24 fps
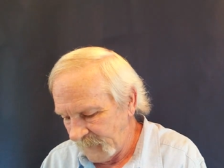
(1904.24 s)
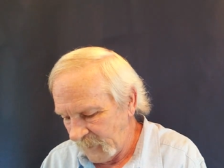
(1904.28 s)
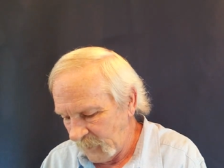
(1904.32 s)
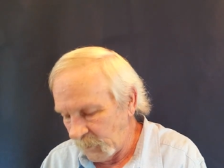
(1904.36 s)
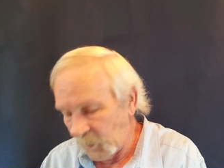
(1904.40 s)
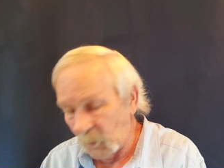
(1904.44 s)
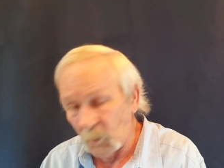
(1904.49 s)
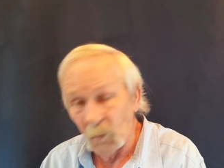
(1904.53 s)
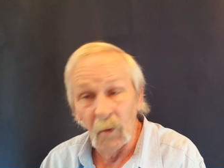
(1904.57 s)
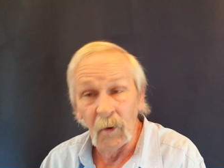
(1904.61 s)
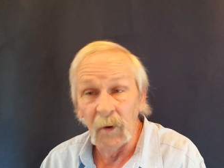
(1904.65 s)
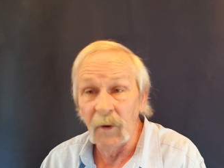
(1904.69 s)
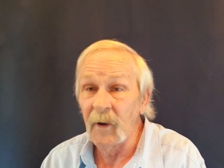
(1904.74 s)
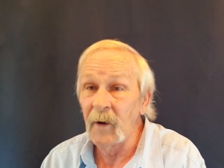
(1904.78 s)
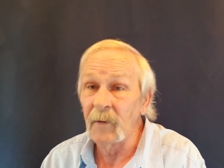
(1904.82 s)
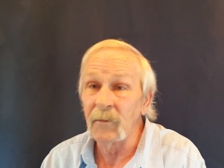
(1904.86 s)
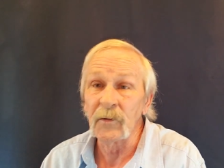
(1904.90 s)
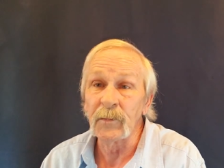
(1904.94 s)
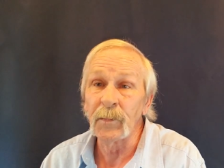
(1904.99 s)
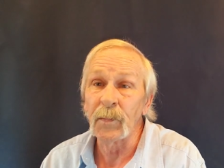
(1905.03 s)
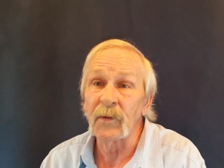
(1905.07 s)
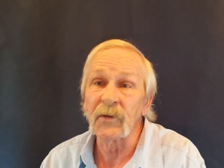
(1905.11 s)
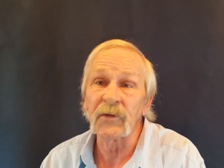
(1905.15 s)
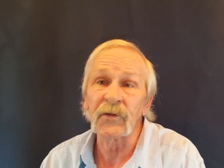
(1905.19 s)
But we'll
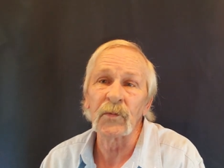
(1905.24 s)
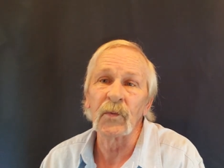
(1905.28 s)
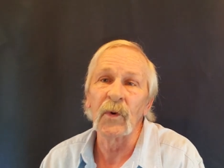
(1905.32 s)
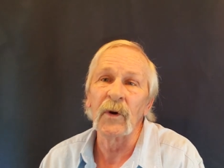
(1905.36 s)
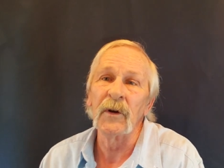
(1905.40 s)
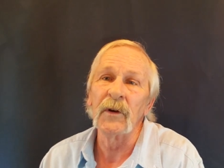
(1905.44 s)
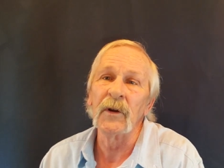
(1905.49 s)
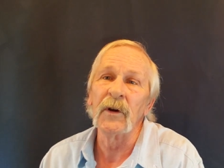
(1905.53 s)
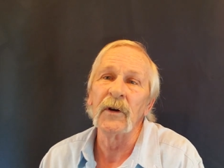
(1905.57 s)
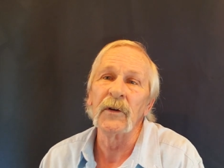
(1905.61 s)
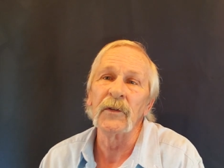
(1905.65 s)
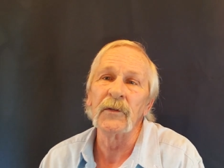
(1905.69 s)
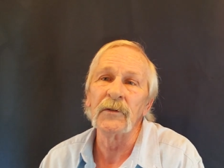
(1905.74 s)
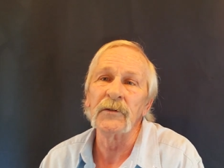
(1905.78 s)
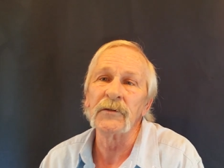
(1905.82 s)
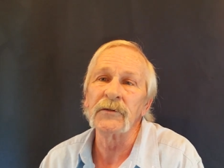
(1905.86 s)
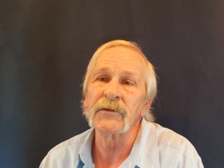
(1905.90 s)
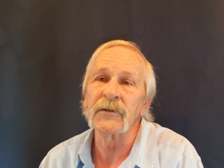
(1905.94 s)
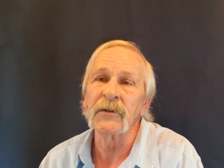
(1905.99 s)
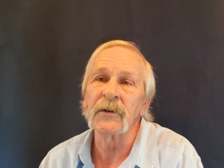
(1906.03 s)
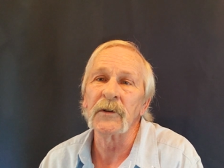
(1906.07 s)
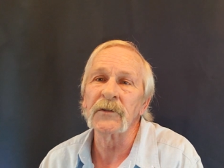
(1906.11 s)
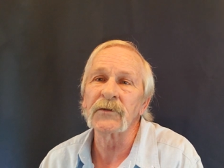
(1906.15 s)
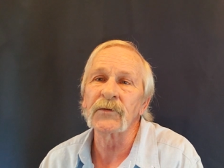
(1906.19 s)
never persuade
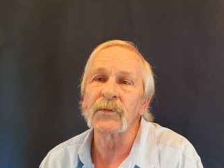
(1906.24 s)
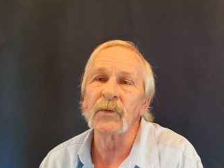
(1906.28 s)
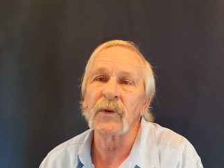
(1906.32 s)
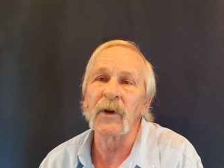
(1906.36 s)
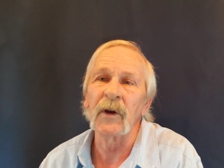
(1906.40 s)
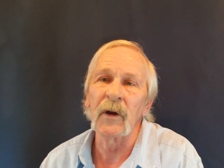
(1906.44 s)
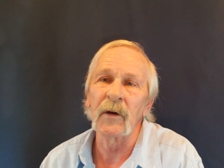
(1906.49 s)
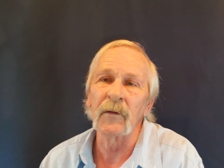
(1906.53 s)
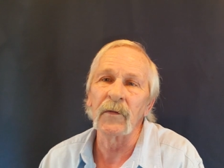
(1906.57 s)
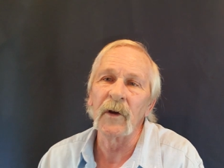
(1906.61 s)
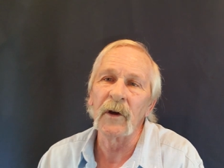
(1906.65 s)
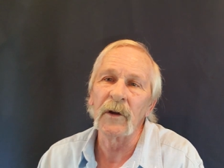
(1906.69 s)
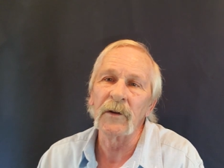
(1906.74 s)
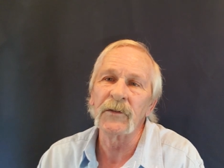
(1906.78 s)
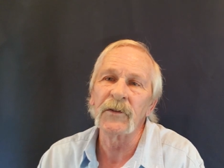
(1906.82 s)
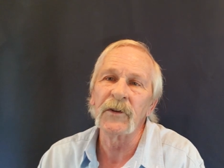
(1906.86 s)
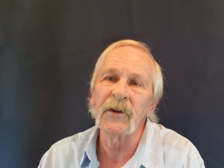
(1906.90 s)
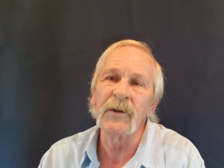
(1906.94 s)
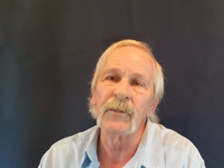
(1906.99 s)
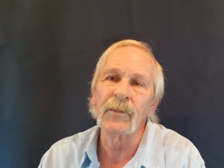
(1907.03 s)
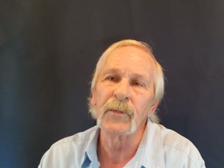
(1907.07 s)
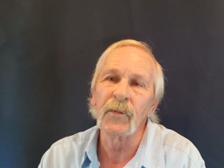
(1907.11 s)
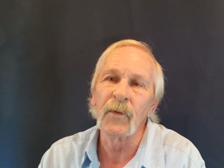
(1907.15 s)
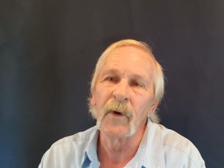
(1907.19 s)
others unless we have that
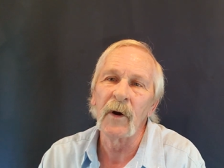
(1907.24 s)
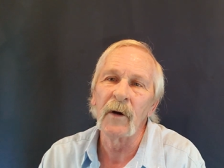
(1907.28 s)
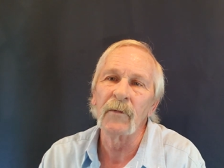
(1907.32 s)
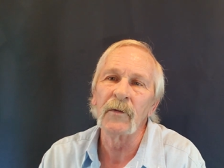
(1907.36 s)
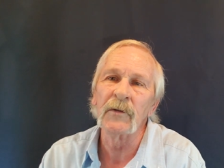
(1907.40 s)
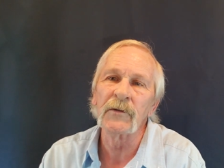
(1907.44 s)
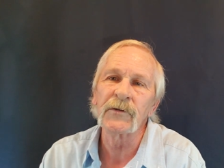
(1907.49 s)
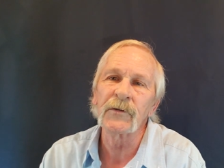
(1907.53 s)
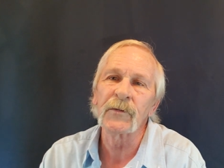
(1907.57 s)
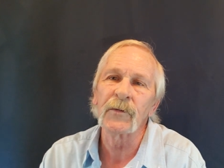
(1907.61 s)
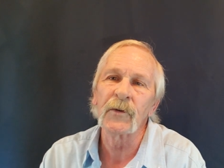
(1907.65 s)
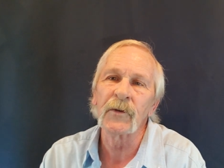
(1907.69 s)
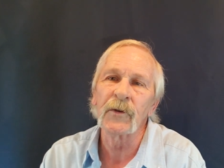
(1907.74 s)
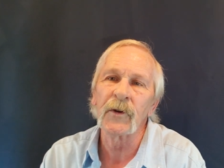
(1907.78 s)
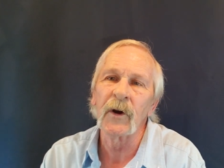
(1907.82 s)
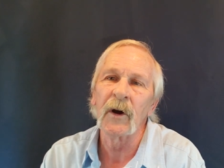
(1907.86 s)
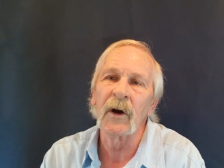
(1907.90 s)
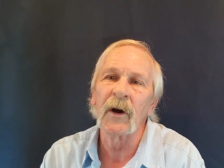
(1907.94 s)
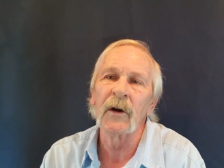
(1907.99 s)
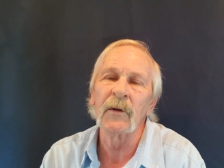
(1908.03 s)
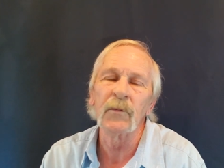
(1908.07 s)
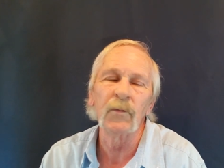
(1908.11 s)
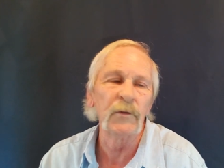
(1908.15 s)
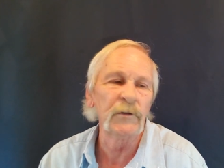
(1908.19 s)
deep reverence for
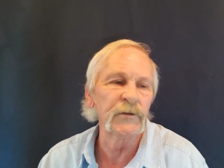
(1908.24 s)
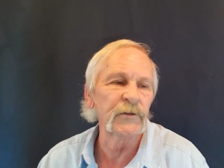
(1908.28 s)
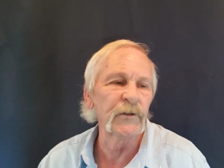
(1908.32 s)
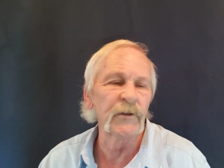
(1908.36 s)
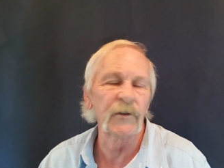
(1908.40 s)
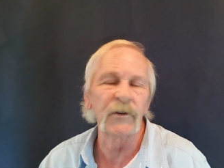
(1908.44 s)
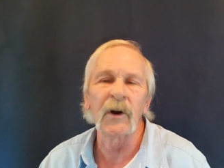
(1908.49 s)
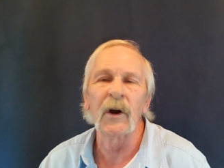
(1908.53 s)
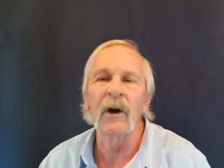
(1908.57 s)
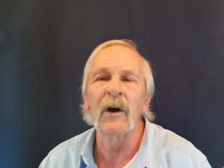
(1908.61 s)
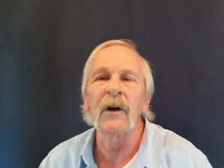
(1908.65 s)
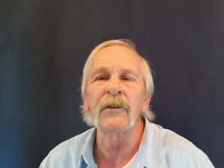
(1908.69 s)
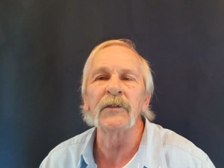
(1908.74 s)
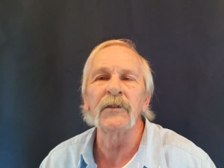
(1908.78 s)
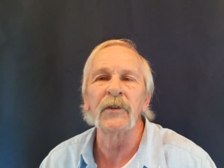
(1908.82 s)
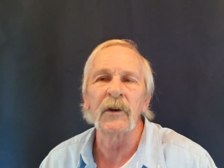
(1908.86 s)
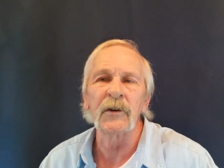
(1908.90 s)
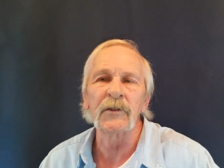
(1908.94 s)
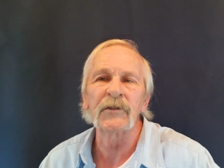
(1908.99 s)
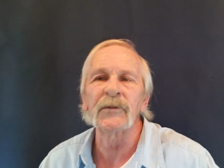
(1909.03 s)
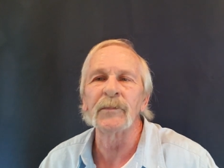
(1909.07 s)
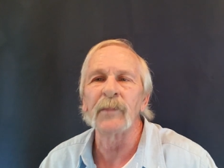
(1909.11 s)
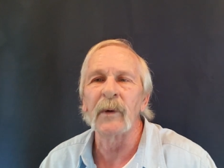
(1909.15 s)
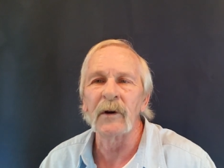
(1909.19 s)
God, which the
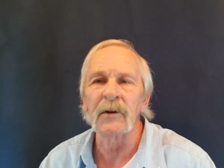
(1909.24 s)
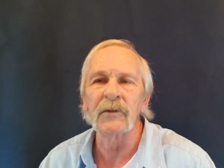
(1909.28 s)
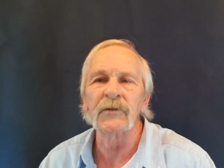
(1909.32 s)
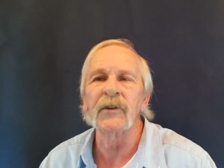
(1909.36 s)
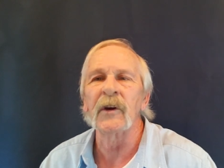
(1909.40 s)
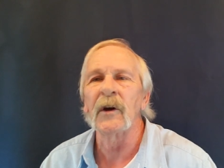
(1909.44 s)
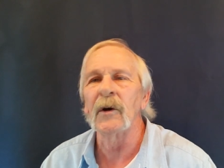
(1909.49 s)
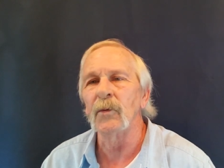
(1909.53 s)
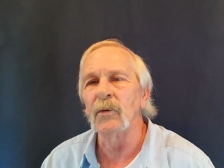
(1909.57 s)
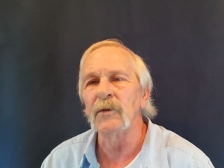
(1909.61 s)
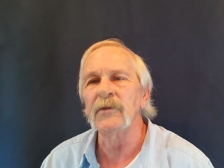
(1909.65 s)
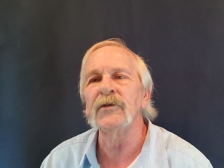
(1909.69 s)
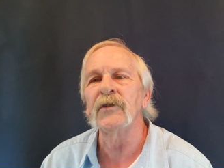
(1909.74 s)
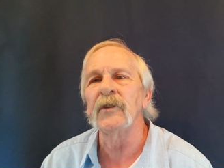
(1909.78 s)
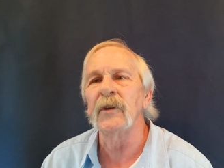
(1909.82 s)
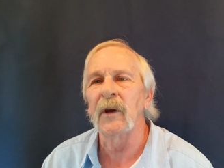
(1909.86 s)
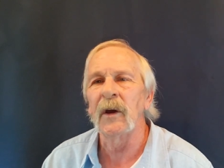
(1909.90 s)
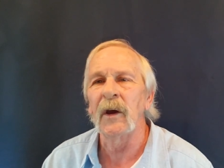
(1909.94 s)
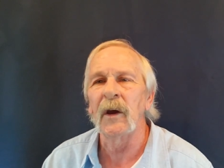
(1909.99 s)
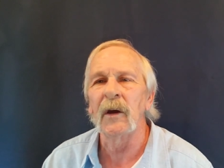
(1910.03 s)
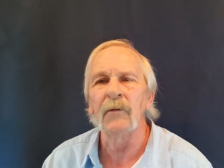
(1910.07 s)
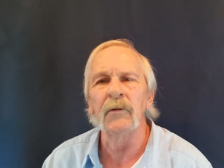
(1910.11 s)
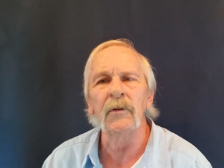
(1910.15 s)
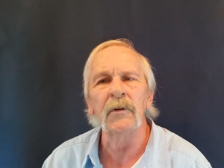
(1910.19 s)
context bears out we should
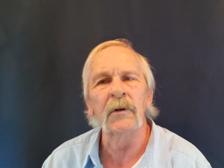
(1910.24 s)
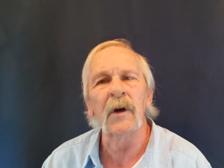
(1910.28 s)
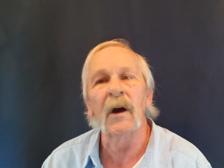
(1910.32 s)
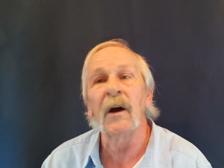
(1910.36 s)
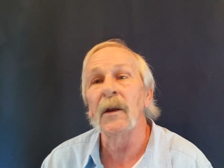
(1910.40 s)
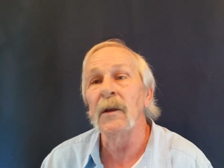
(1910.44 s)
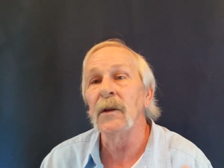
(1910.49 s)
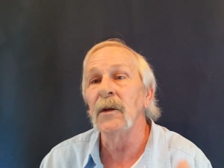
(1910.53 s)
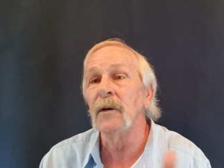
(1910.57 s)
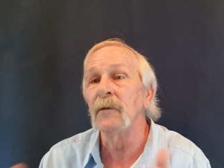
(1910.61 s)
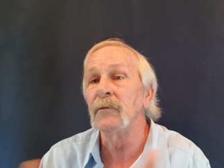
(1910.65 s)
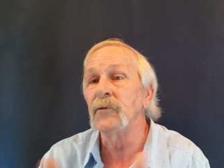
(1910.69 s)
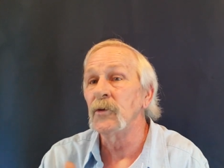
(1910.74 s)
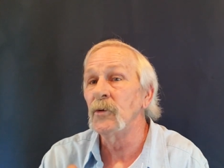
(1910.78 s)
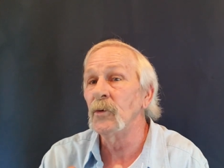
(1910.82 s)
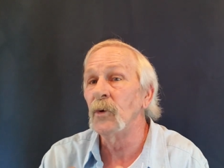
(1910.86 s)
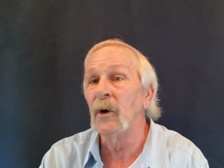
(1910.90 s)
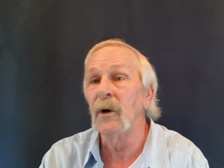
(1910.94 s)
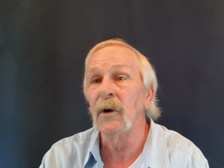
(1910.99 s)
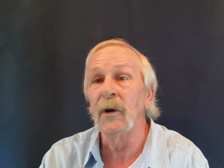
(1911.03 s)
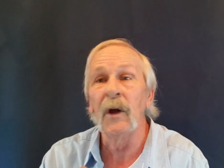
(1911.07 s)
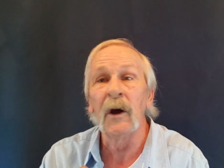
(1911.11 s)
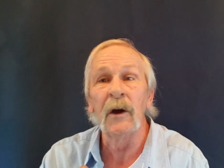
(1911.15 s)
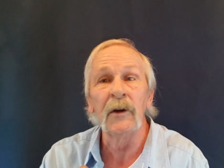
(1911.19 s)
have. Look, I love you
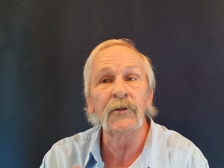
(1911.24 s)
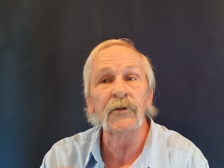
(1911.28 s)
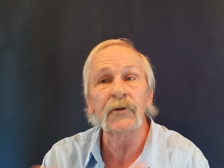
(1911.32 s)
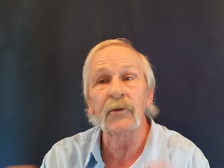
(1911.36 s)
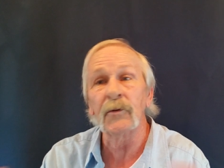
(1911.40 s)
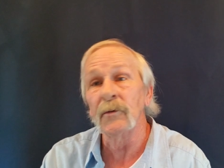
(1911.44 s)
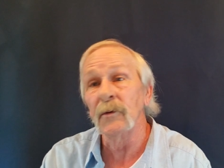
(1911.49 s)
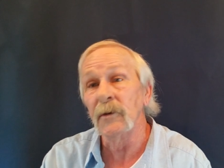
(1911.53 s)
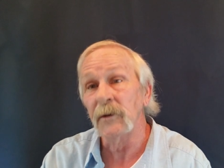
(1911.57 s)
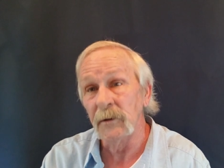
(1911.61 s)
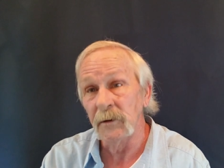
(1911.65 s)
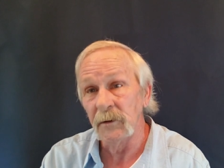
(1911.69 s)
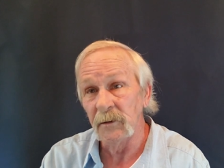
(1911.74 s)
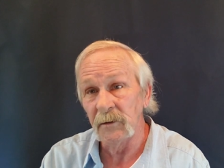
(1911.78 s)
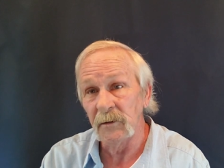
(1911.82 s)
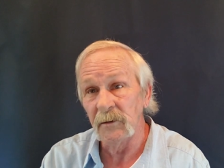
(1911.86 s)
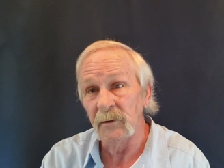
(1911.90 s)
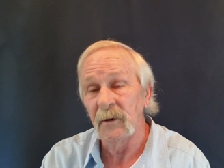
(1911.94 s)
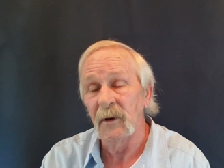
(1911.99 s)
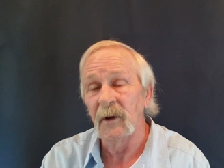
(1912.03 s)
all. I truly do.